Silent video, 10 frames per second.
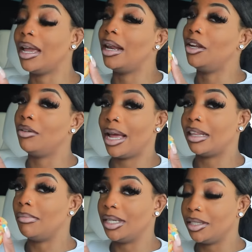They got literally
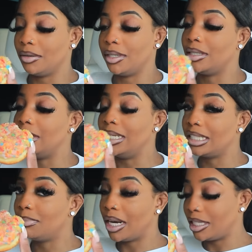got the best donuts. And
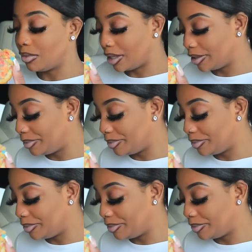this place right